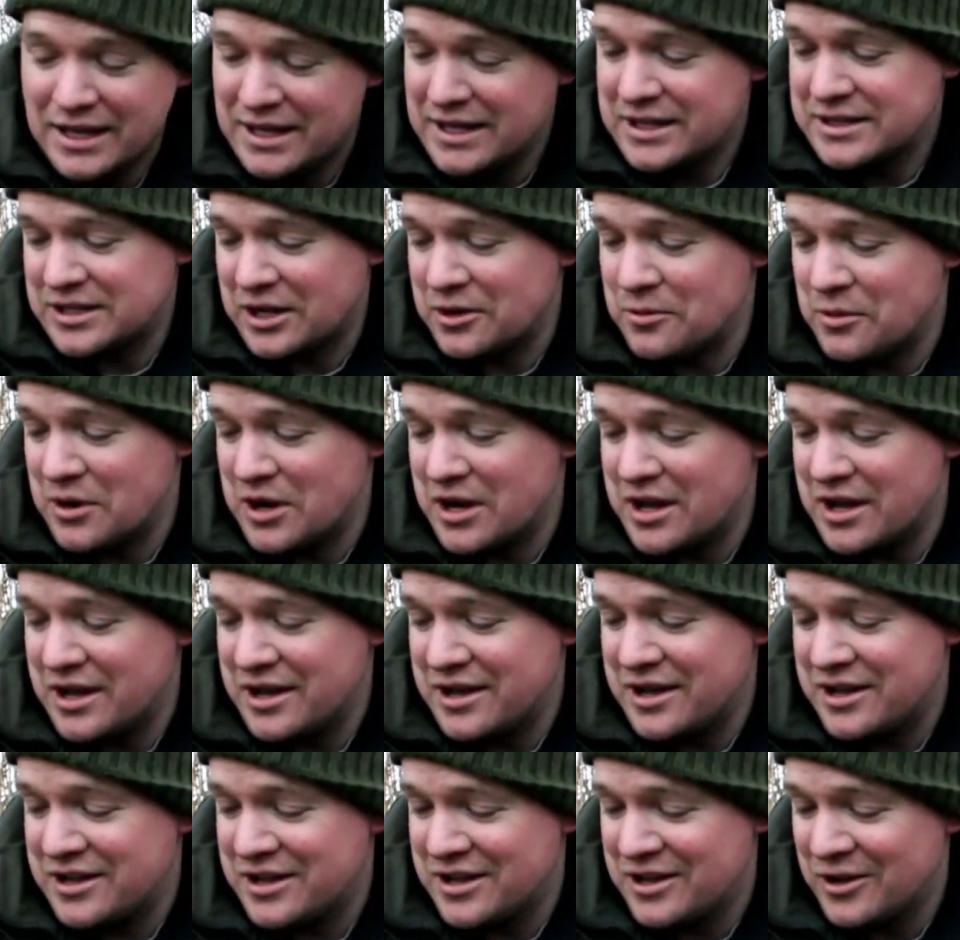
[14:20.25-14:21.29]
So
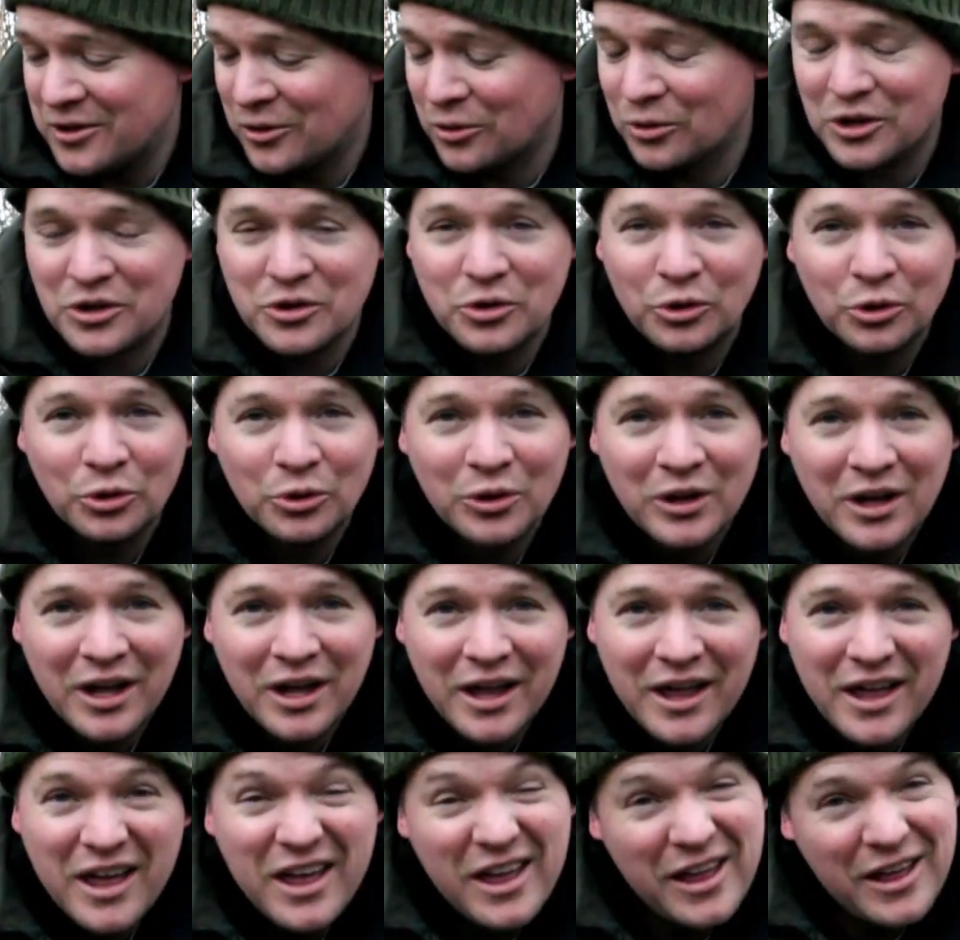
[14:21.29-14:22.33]
all in all,
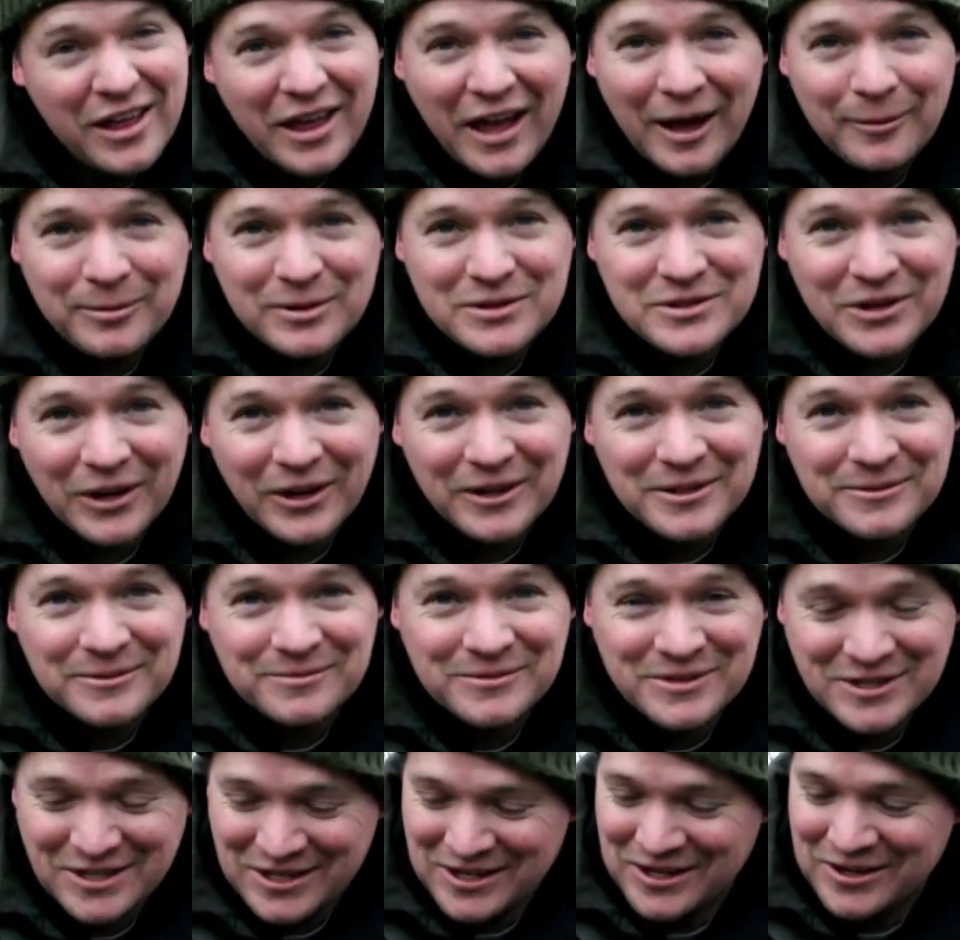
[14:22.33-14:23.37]
happy
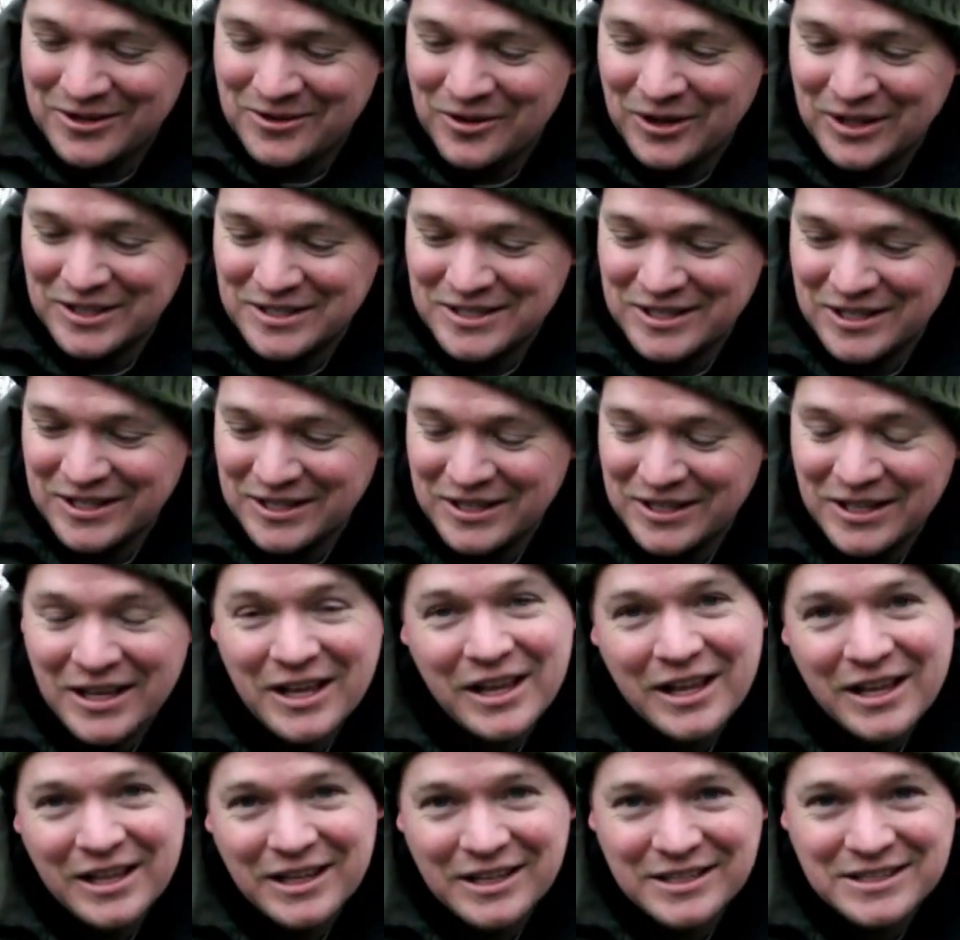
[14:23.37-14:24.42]
times. Right,
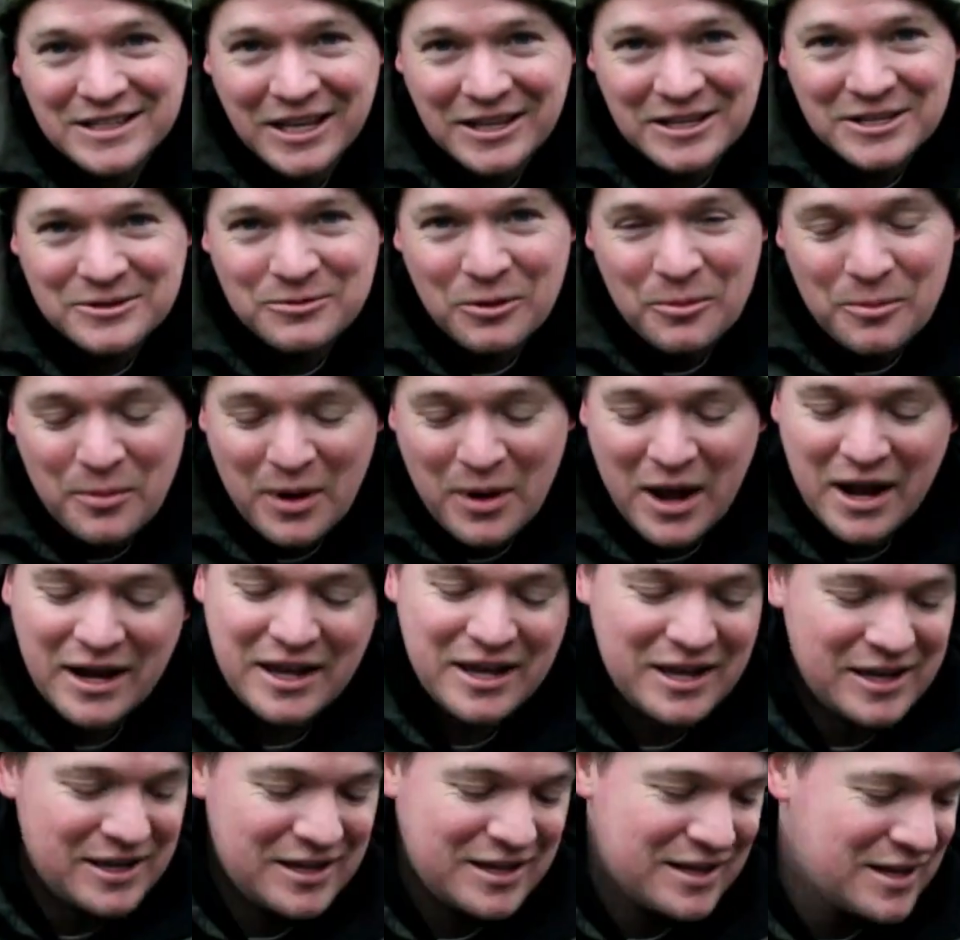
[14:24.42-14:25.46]
let's get this one back
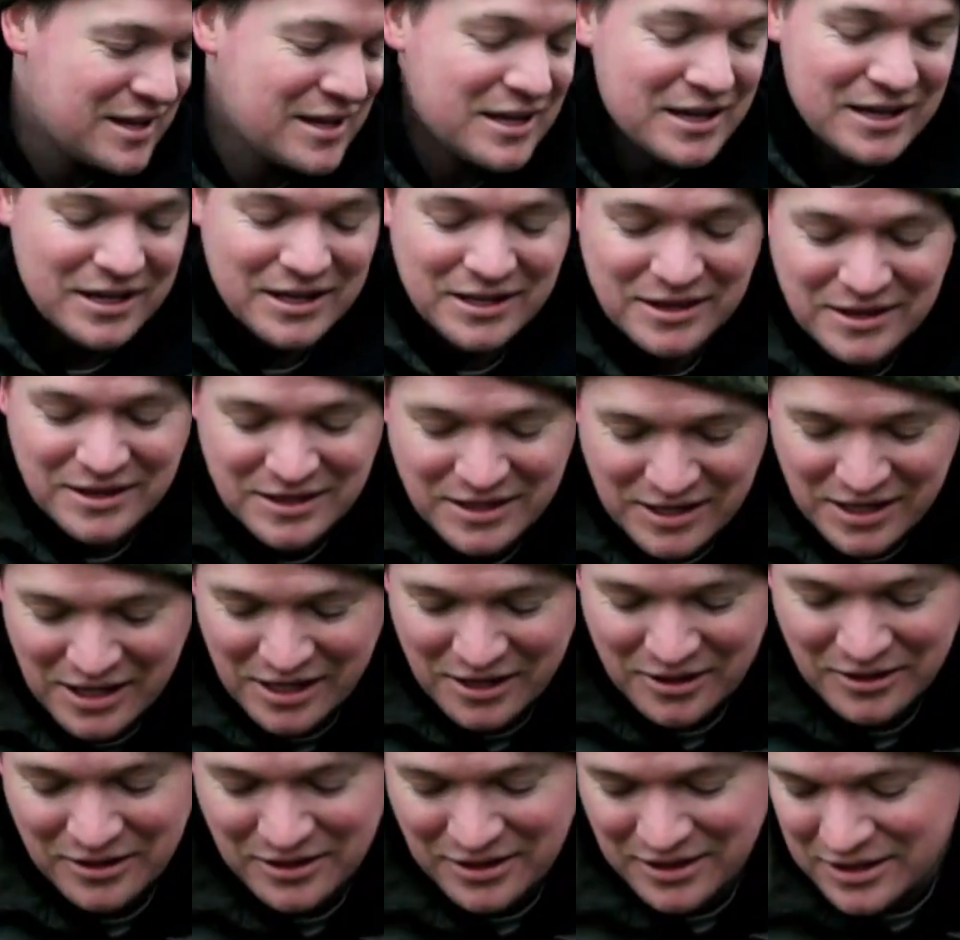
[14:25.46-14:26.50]
and
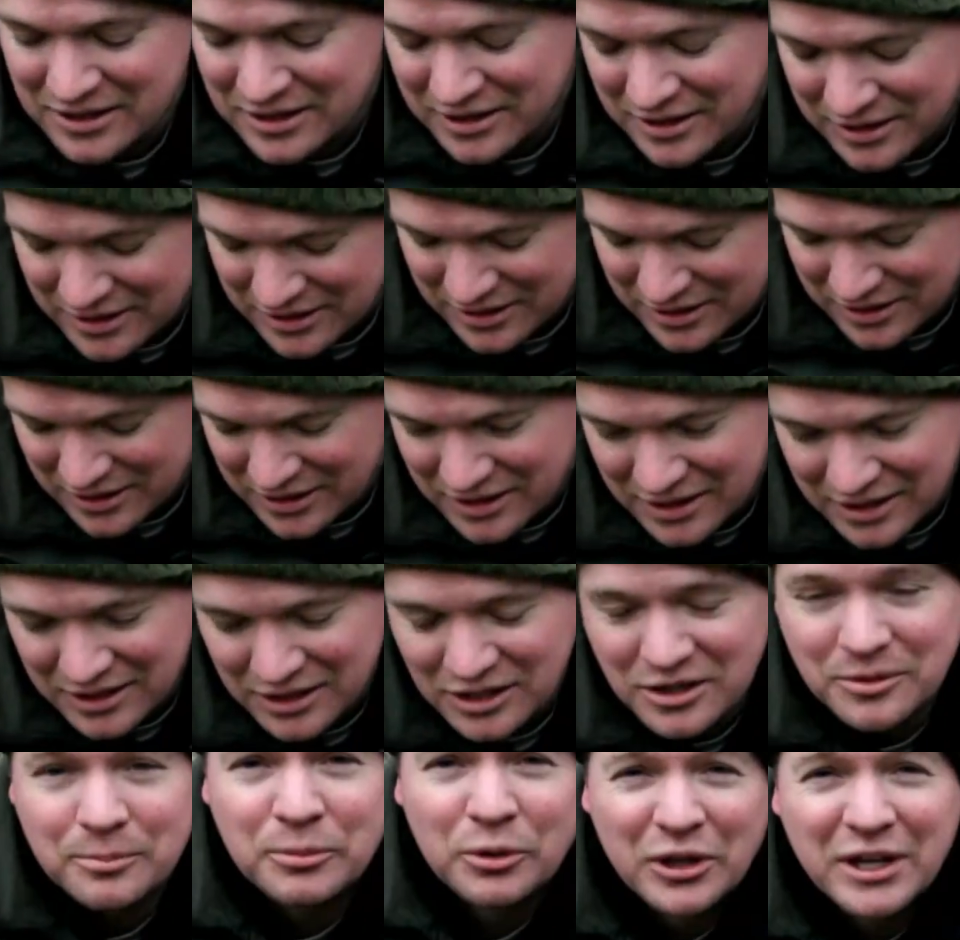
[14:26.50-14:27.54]

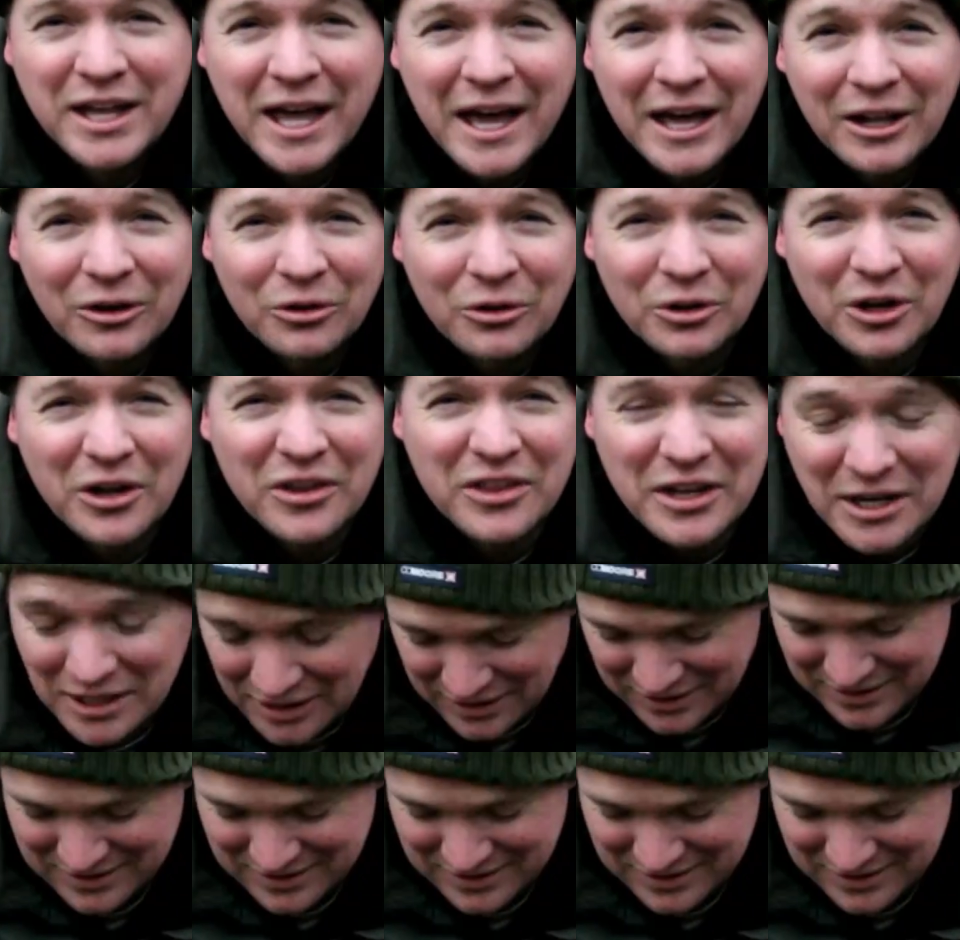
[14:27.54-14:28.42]
put the kettle on, I think.